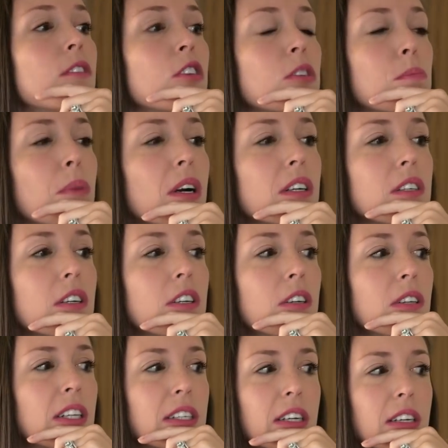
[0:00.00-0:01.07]
There's bugs on
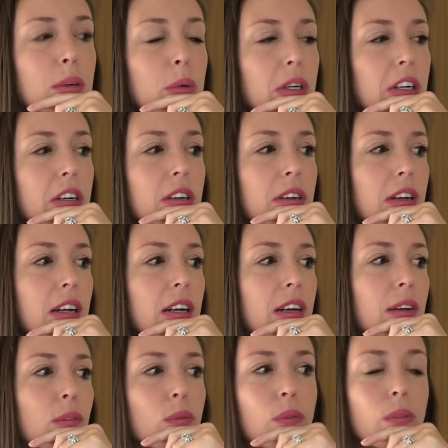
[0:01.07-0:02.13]
you? That's kind of weird.
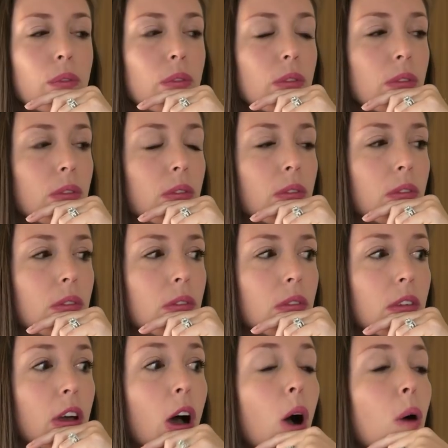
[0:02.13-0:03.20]
No, bumps.
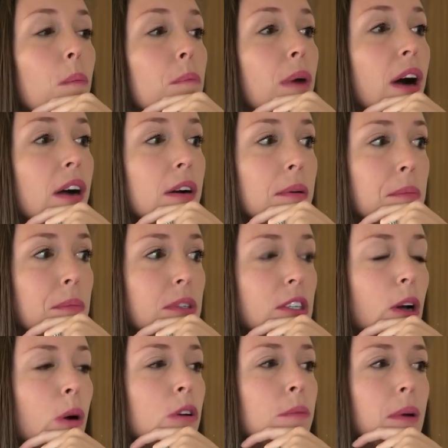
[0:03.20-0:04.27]
Oh,
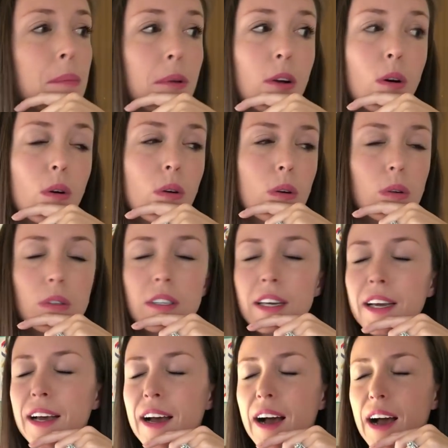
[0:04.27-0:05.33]
bumps. Oh, you might be cold.
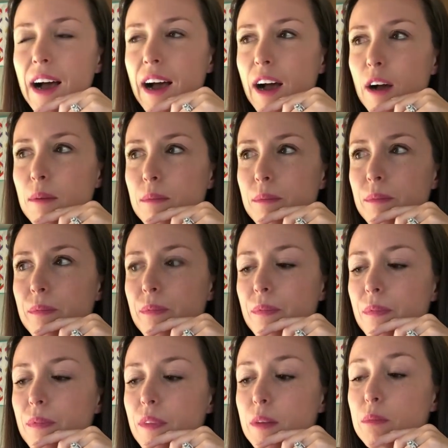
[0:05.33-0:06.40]
Um,
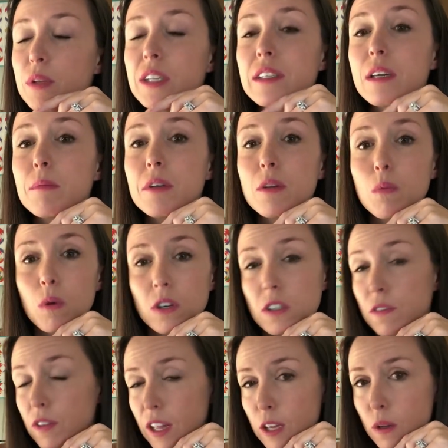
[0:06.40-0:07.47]
please tell me the
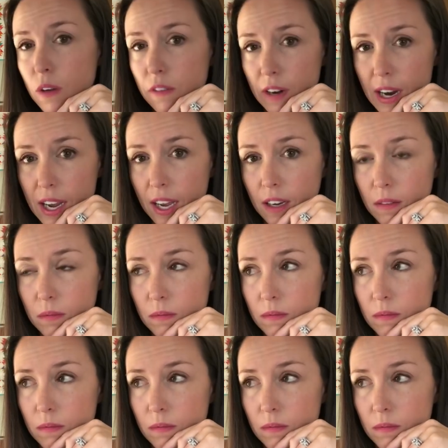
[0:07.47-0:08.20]
worst flight you ever had.